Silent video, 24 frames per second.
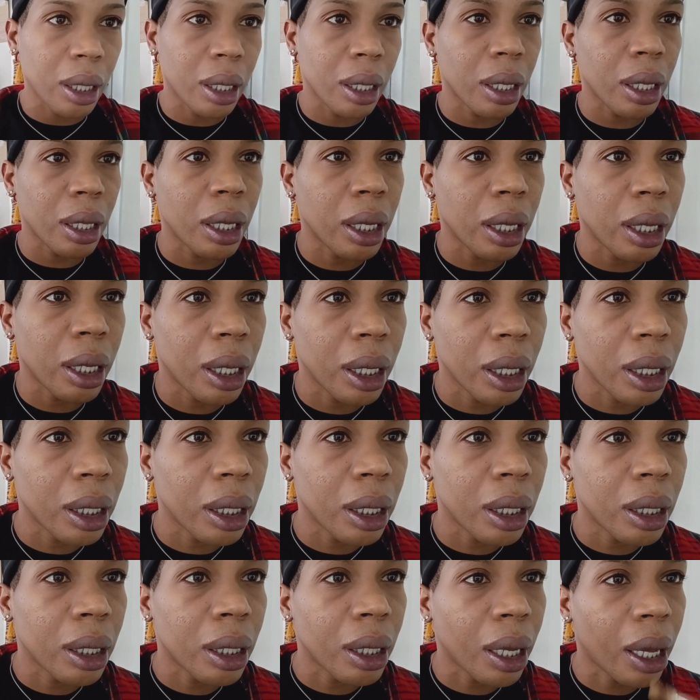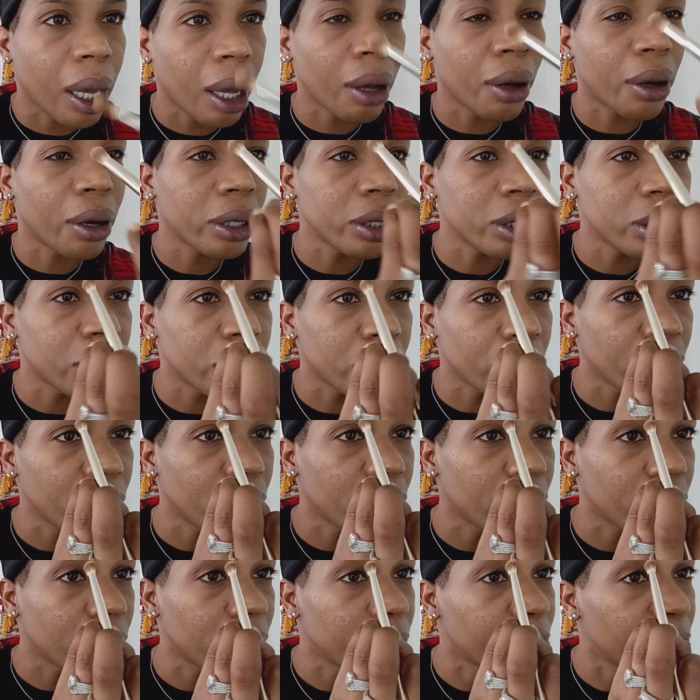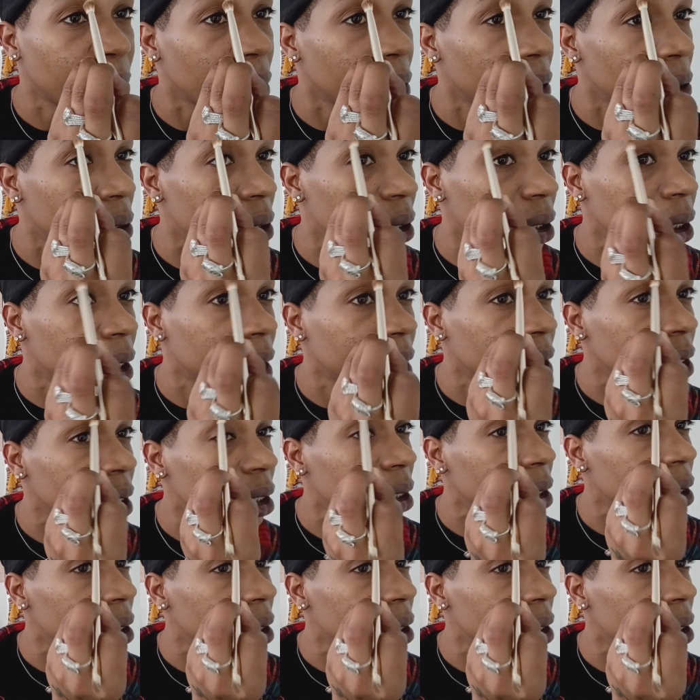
And I also purchased